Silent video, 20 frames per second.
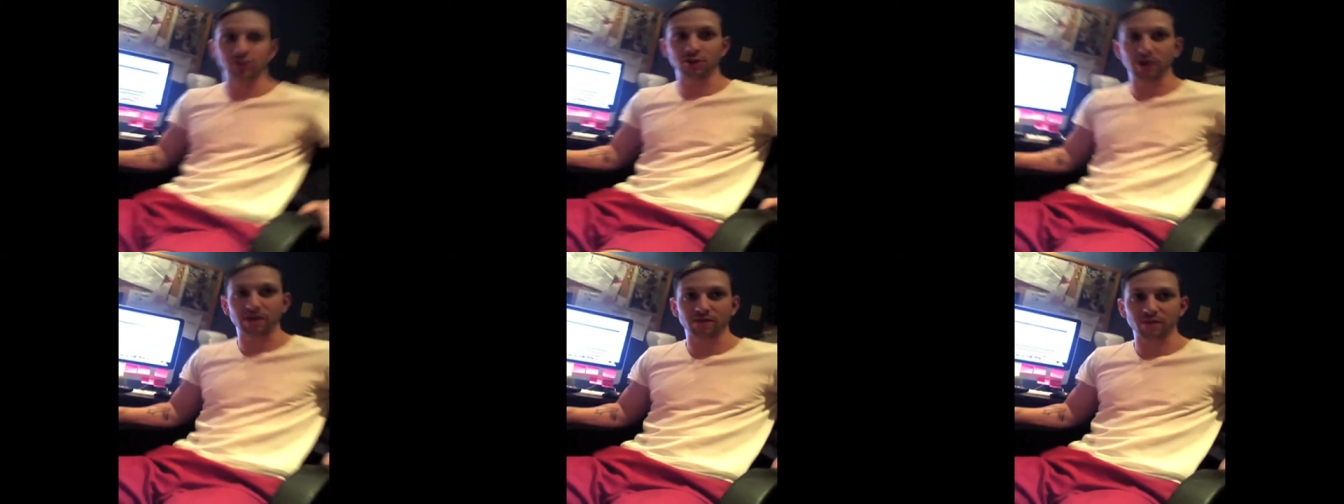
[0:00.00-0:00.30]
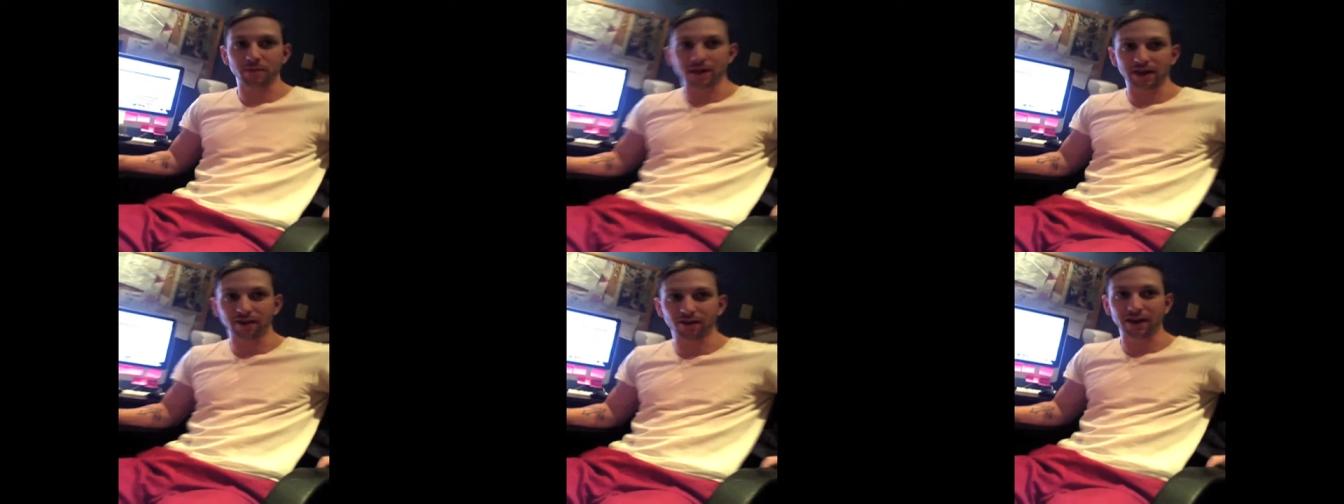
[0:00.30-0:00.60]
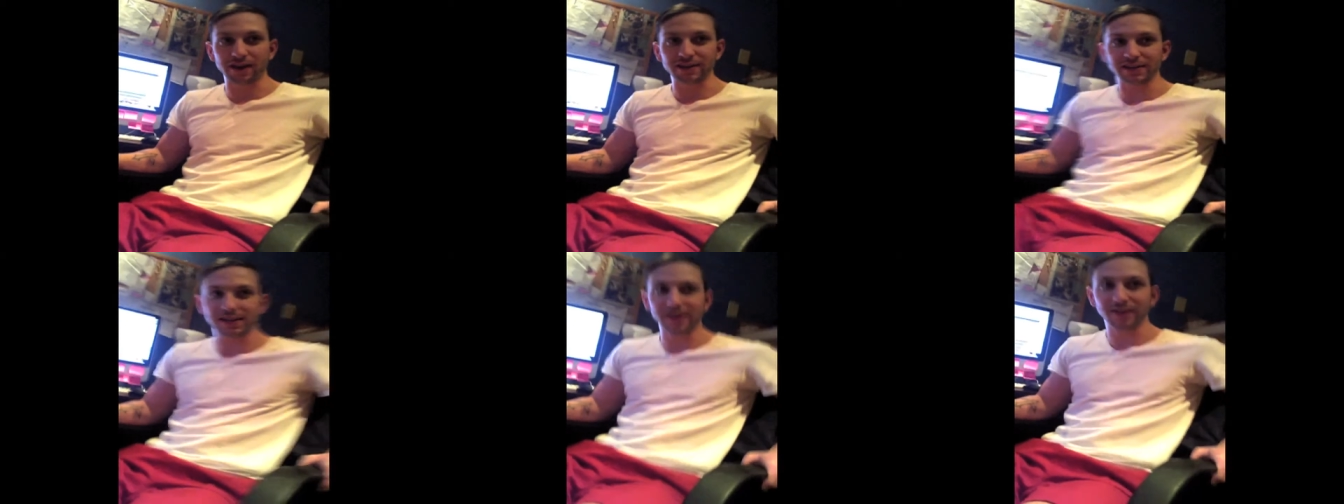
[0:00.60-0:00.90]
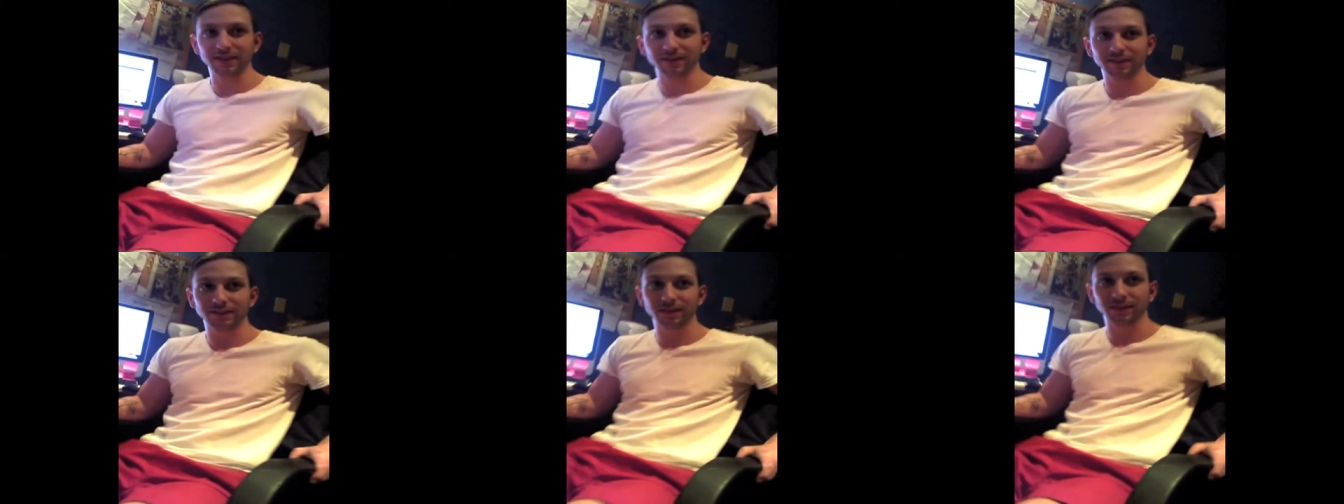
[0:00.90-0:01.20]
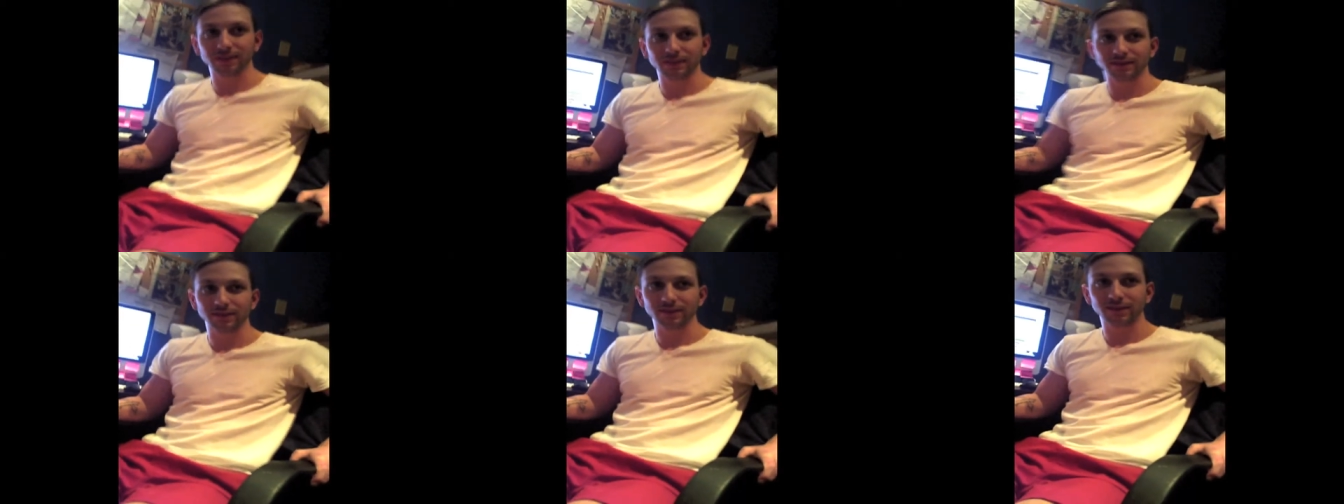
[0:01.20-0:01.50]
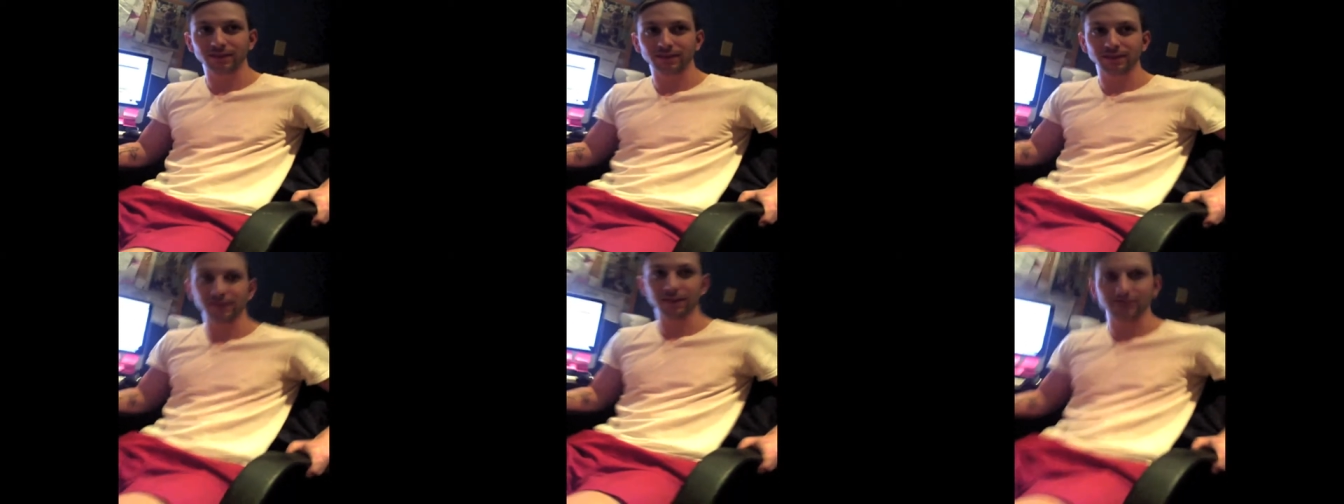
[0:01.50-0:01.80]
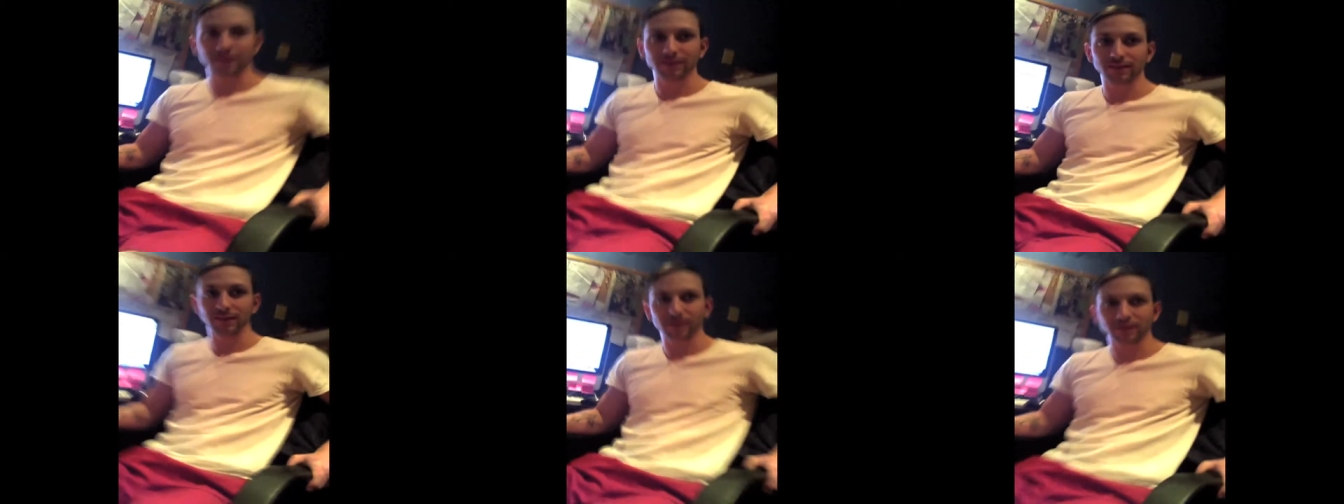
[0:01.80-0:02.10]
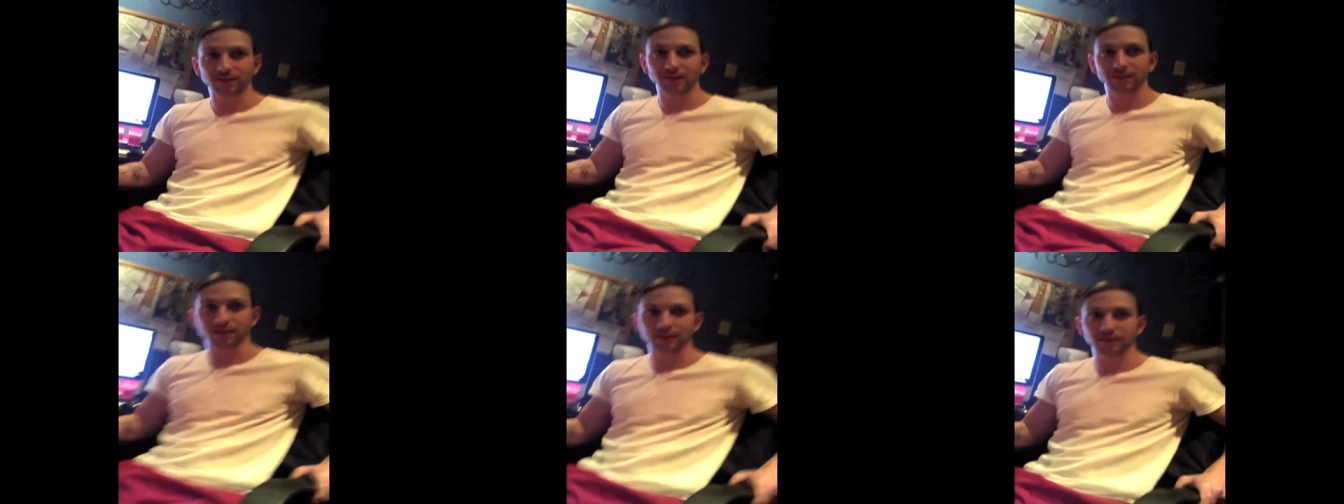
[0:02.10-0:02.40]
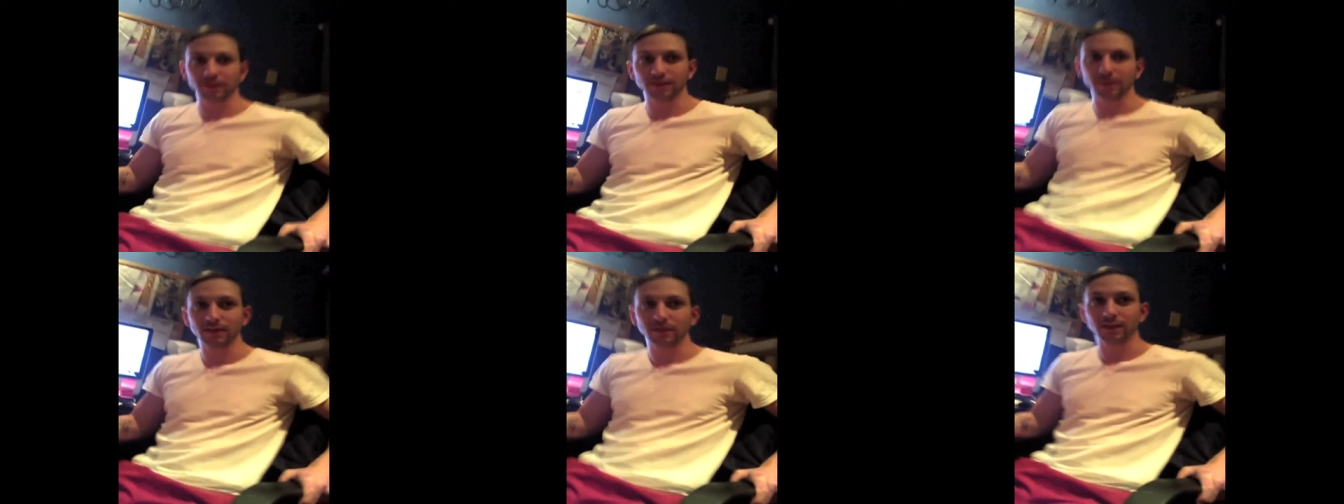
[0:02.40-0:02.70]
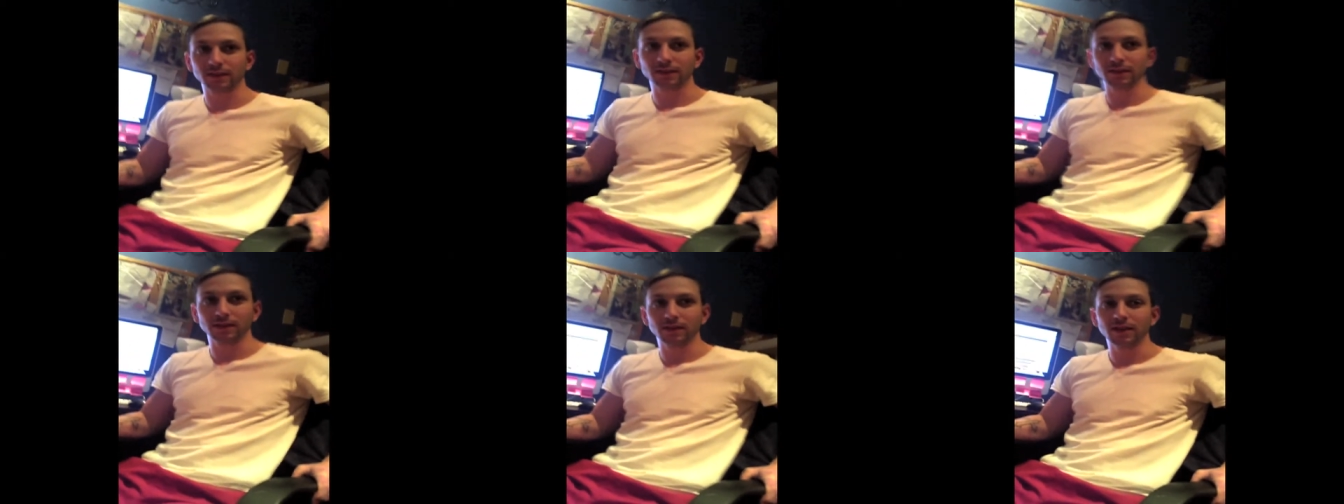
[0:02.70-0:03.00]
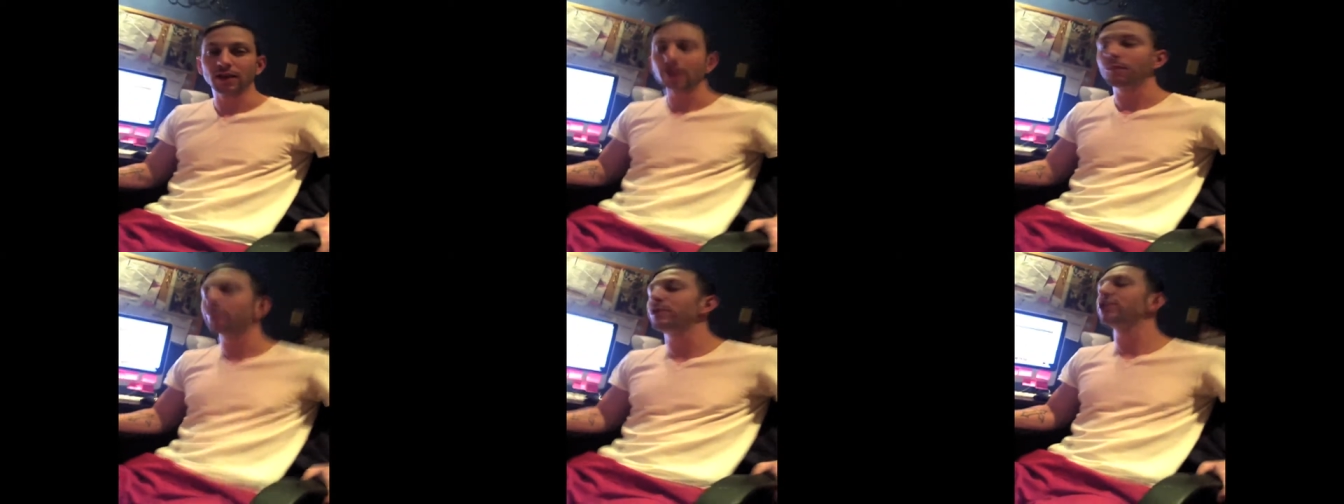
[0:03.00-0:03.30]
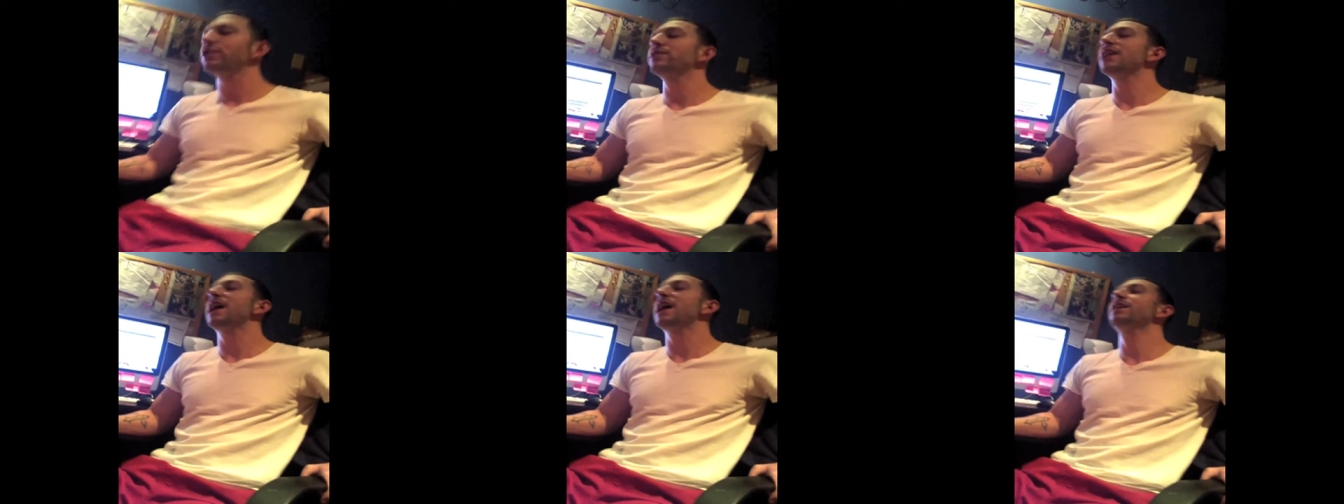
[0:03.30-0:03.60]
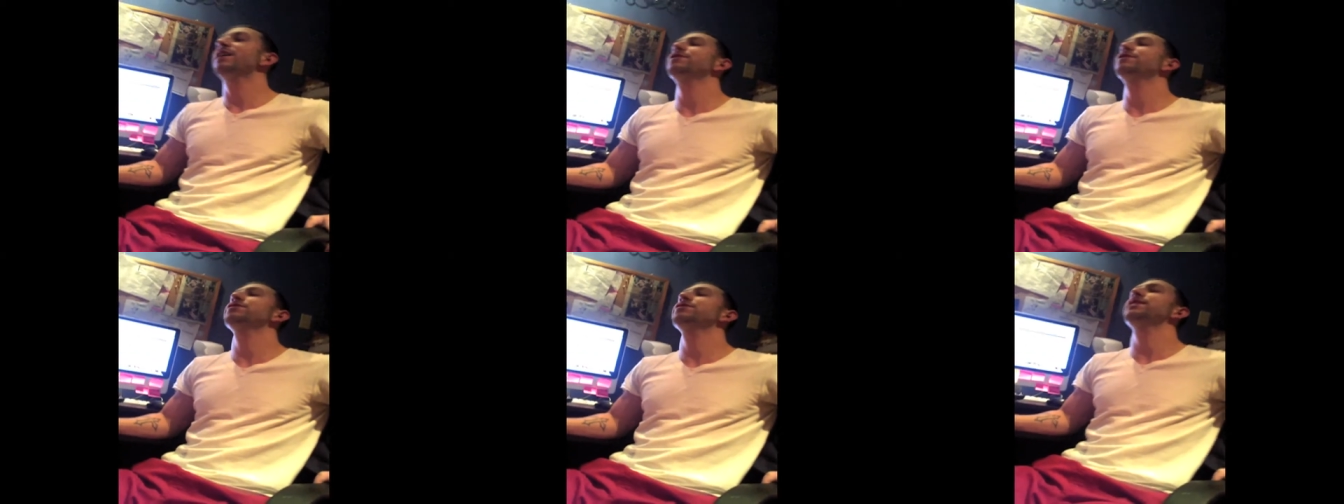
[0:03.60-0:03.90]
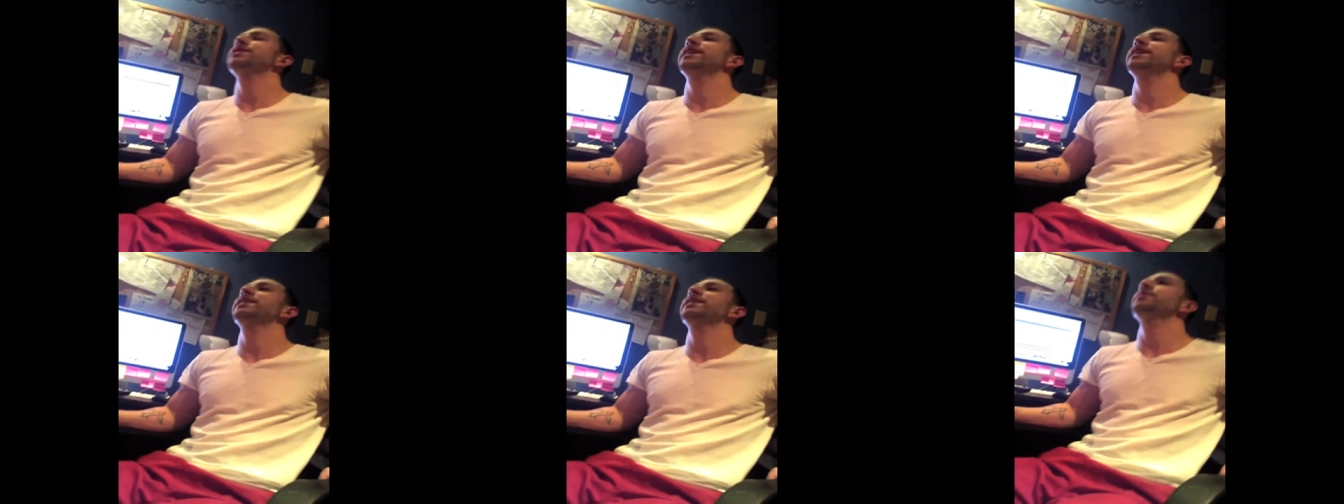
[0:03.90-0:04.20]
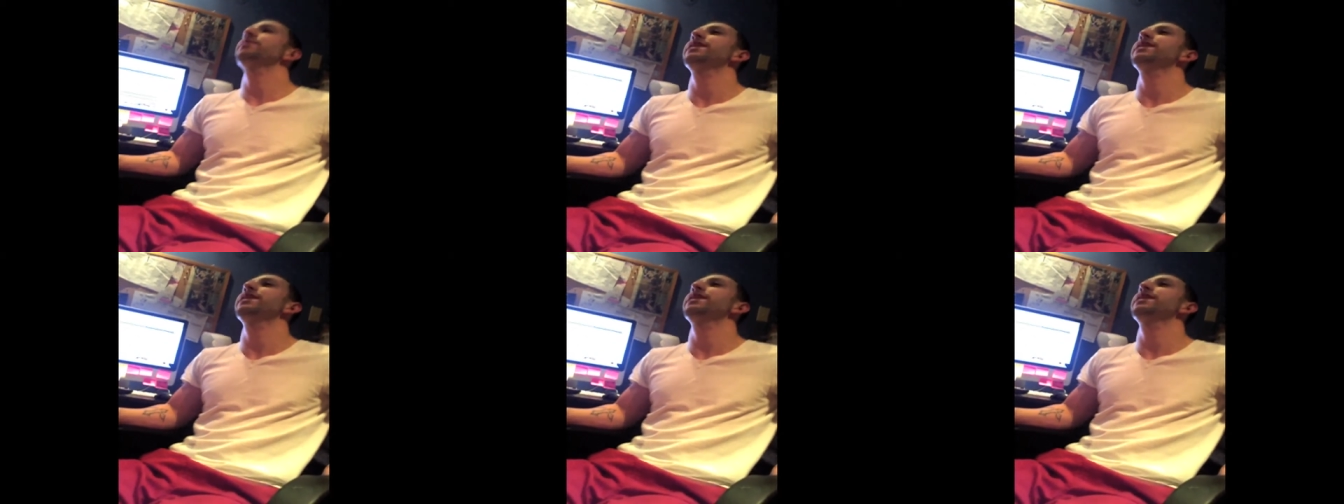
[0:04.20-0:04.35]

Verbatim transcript: you have a better idea? Frans Nielsen. But you're not understanding me.